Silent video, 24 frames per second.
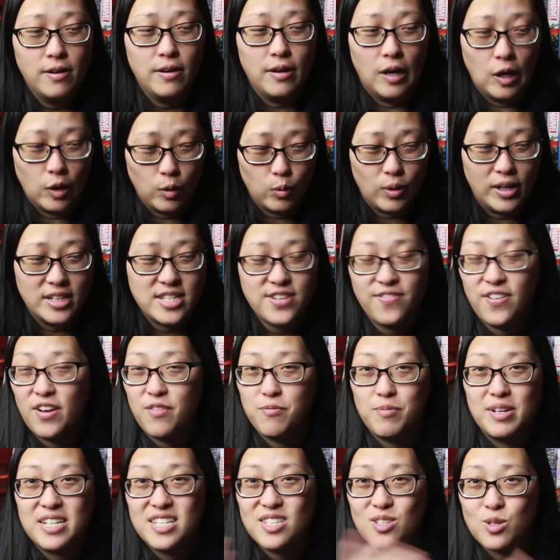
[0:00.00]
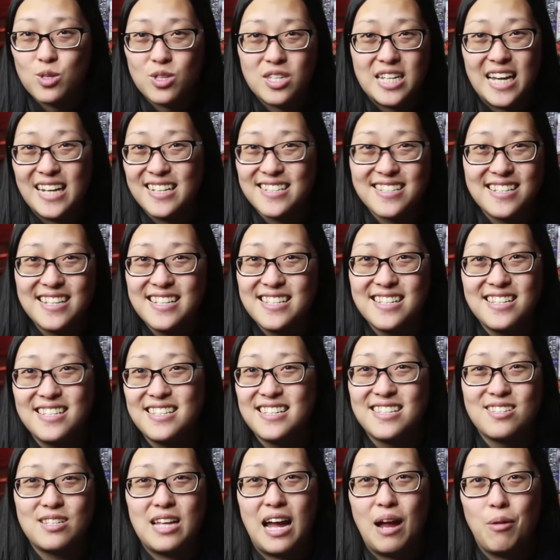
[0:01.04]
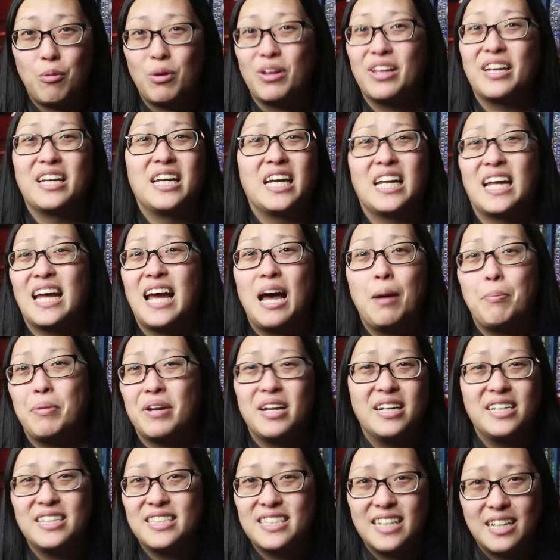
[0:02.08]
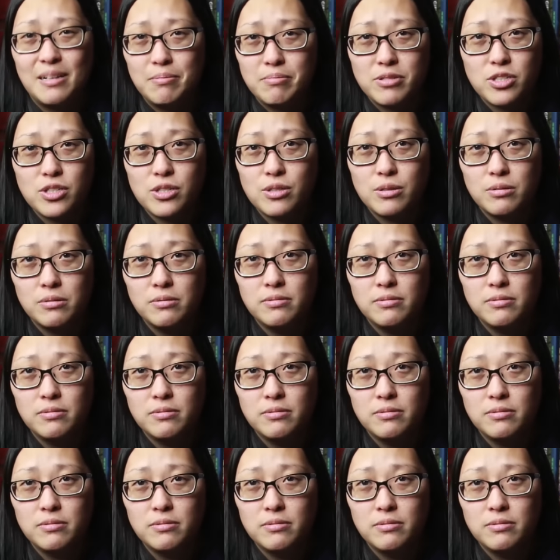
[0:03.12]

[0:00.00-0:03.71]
Otherwise, if I've missed 10 seasons, it's not really going to happen anytime soon.